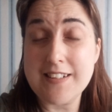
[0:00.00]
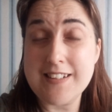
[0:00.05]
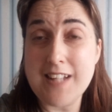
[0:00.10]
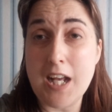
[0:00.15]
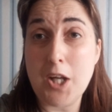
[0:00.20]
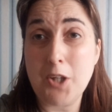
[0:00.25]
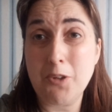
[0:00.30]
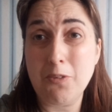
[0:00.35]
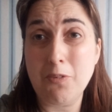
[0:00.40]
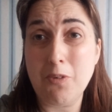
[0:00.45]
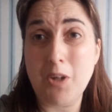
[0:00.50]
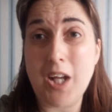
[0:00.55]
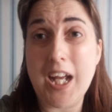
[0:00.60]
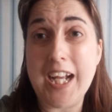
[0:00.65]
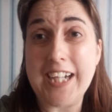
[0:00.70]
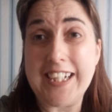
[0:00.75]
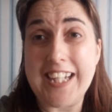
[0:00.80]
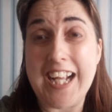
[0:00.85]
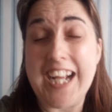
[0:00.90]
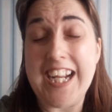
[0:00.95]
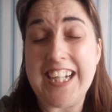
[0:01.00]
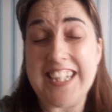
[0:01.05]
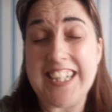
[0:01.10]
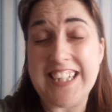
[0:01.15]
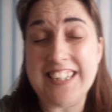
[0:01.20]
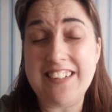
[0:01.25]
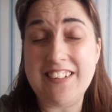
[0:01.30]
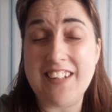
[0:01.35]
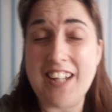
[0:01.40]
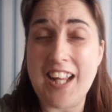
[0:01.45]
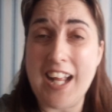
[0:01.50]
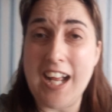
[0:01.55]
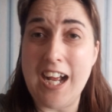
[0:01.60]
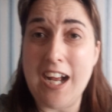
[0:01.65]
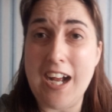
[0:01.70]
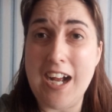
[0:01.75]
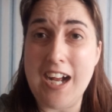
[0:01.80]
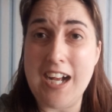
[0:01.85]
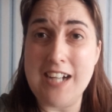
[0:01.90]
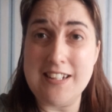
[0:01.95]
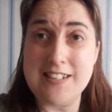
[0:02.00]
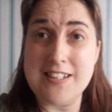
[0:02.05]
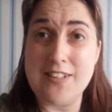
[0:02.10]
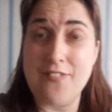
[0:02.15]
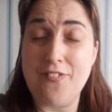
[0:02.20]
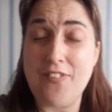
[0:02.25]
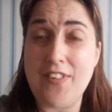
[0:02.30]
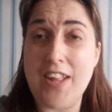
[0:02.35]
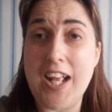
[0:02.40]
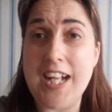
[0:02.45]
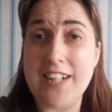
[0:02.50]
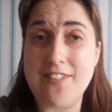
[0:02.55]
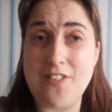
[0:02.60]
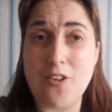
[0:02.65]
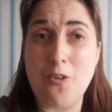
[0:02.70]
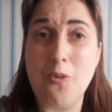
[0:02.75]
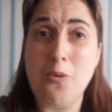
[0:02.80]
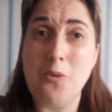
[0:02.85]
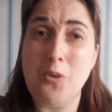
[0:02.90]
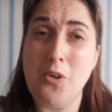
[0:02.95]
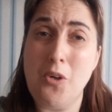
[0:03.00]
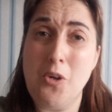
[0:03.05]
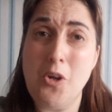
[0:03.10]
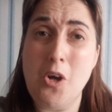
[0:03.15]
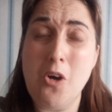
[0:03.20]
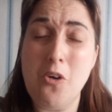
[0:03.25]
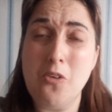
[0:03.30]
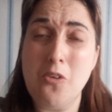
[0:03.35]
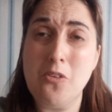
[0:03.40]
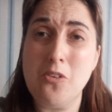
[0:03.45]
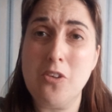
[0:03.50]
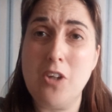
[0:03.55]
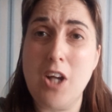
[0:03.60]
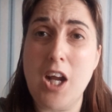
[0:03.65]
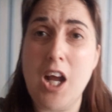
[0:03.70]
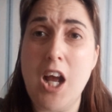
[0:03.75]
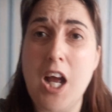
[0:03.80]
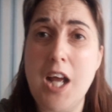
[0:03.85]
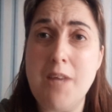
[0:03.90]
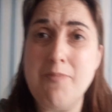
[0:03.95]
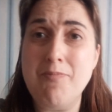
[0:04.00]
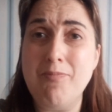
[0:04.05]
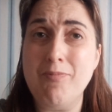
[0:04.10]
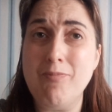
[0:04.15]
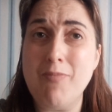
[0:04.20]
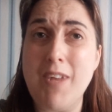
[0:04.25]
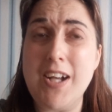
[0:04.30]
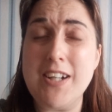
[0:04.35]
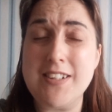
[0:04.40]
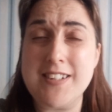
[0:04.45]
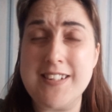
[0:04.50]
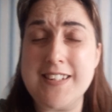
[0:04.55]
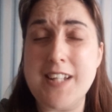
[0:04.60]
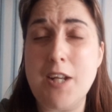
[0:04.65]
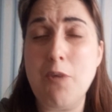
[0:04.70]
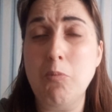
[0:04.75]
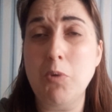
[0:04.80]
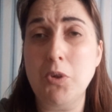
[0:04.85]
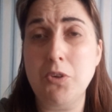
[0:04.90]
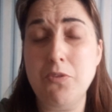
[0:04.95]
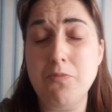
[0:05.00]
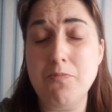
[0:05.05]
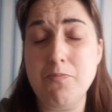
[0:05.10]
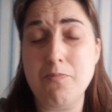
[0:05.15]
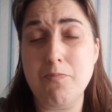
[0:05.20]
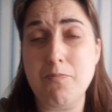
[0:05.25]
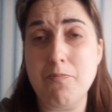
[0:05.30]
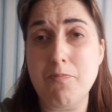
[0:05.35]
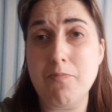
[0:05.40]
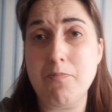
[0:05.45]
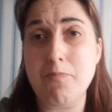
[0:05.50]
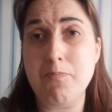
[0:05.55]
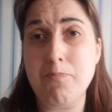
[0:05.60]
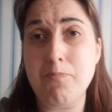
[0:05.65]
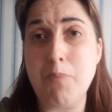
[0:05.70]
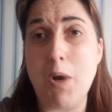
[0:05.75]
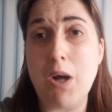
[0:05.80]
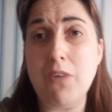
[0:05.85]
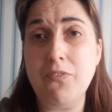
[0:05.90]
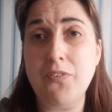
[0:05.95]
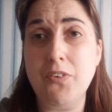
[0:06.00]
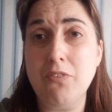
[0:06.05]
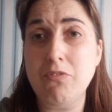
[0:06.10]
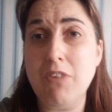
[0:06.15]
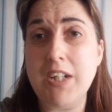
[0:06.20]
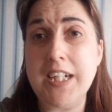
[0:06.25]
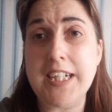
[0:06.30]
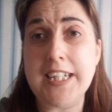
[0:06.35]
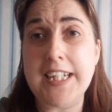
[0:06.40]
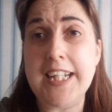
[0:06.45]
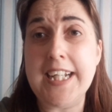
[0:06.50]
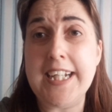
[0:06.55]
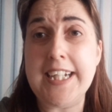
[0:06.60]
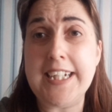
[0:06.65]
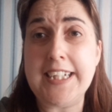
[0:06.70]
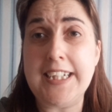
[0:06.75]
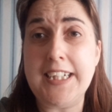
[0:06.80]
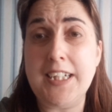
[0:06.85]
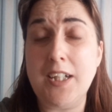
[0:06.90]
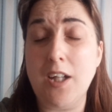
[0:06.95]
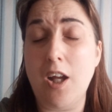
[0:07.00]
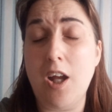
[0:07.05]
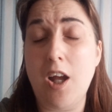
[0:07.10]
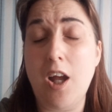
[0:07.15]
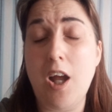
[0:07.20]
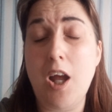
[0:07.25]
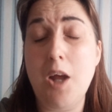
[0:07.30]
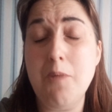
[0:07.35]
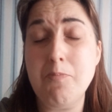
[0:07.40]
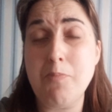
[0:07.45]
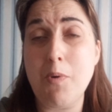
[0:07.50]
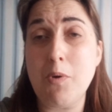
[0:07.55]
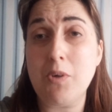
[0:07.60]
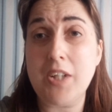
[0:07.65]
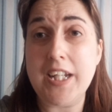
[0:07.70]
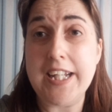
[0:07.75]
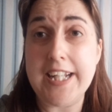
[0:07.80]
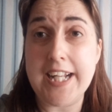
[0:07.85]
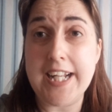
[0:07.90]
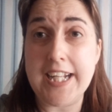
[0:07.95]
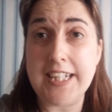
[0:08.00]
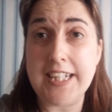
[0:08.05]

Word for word: So again, as I've said all along, I still wouldn't bother really booking